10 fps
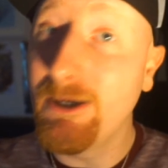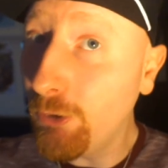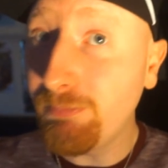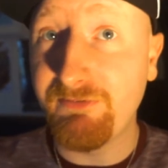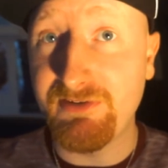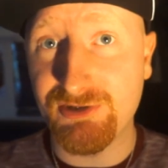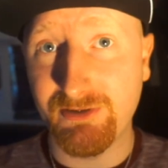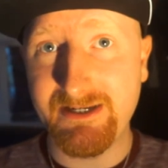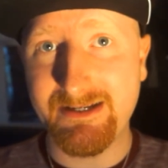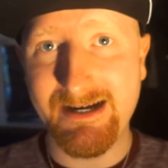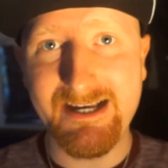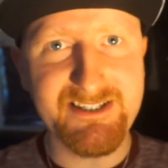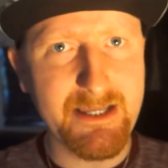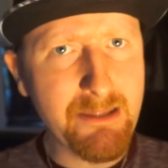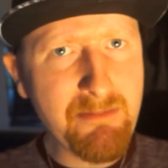I hope you've enjoyed it,
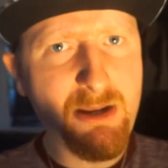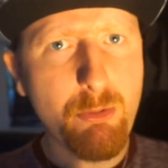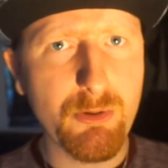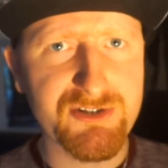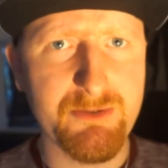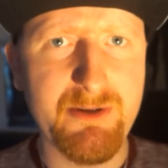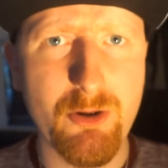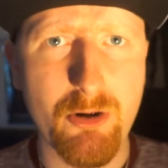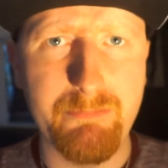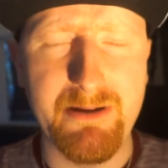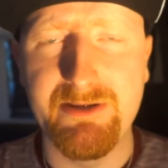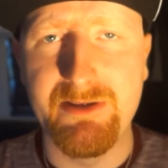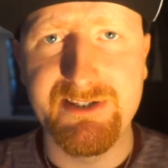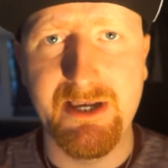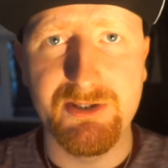guys, and let me know what some of your
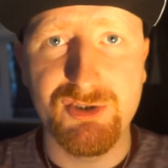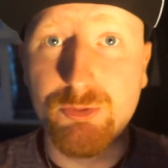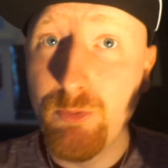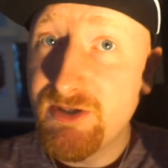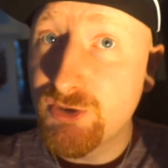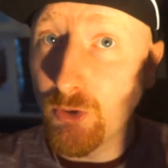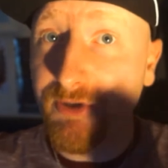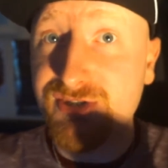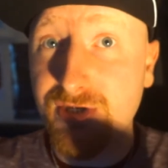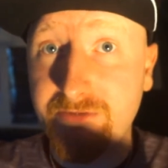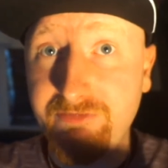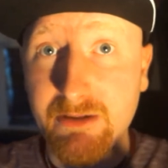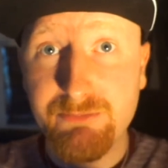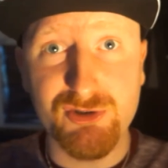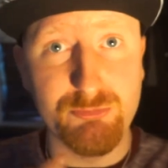opinions are. Do you enjoy certain
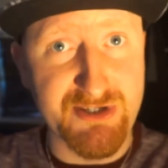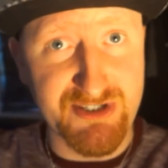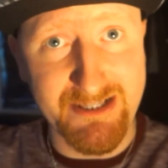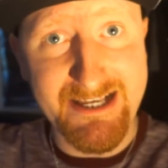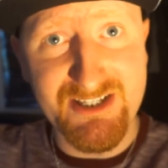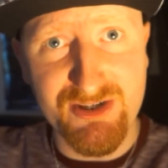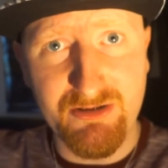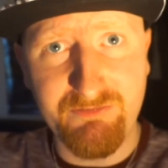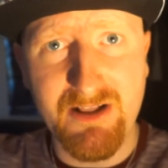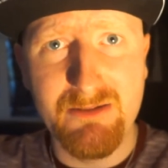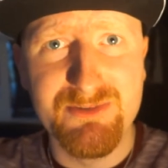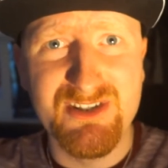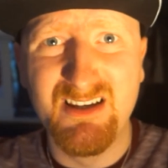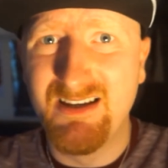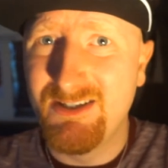films? Do you dislike certain films?